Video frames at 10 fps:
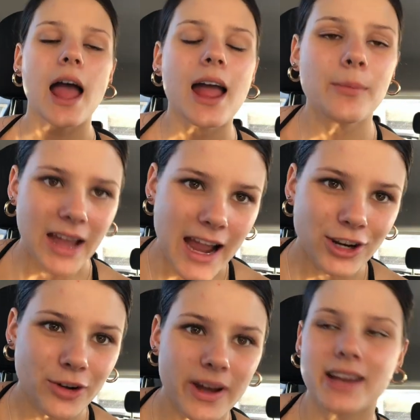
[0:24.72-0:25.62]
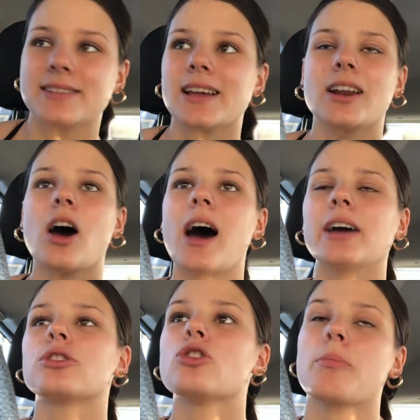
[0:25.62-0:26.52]
and we had no eggs, and
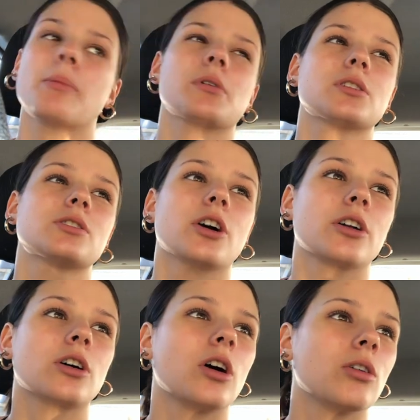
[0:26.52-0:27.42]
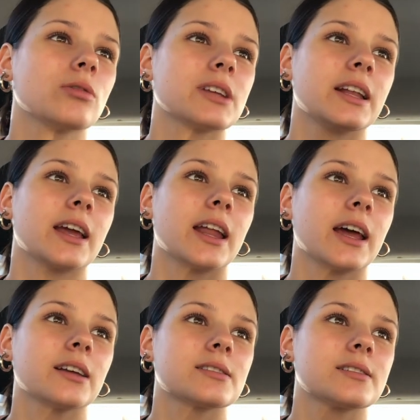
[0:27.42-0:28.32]
I could not be bothered to go to Coles and get
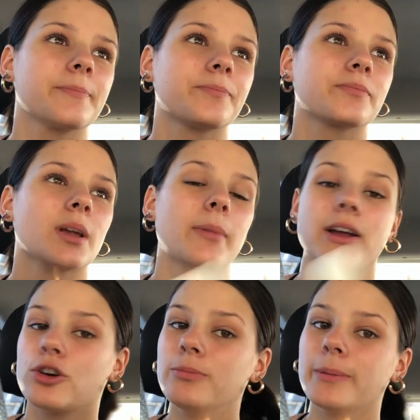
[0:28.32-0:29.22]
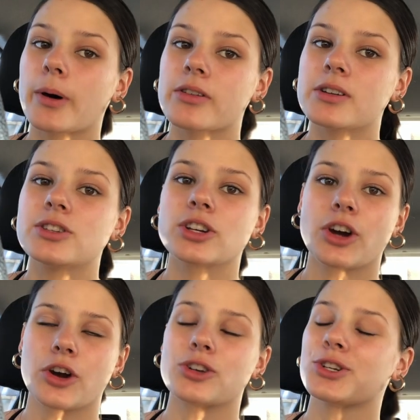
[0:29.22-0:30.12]
eggs but I could be bothered to
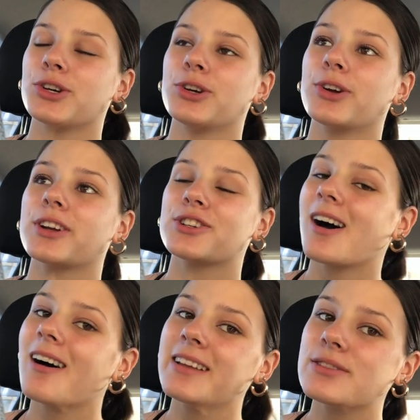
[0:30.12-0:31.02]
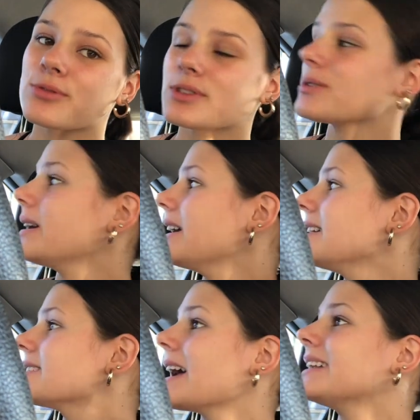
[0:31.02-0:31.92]
go to Charlie's Raw
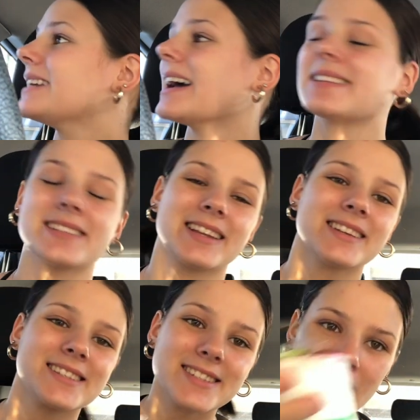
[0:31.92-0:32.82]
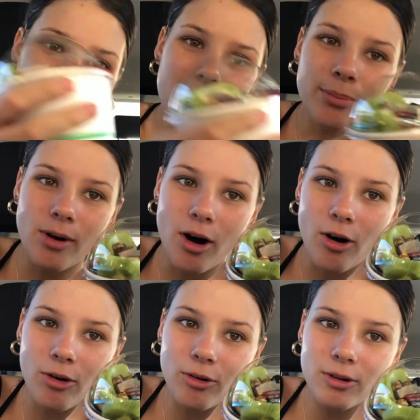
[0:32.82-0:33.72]
Squeeze and get an acai
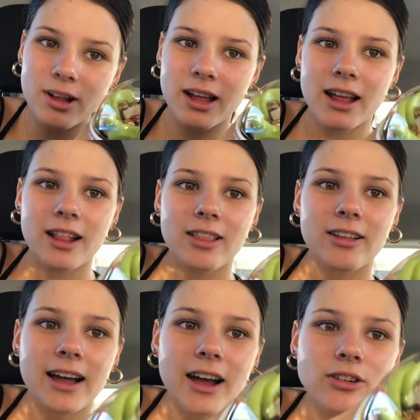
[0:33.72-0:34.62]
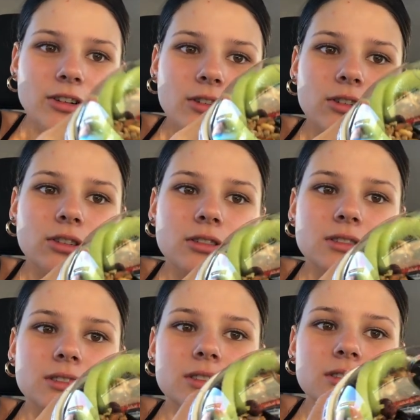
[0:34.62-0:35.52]
bowl. Look how good it
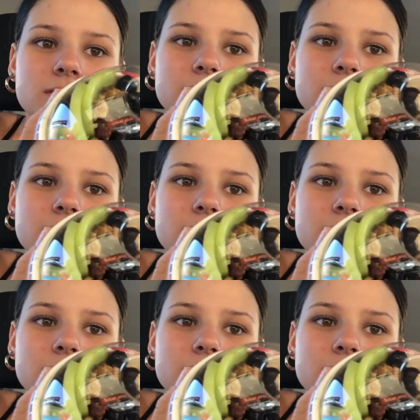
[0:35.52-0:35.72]
looks.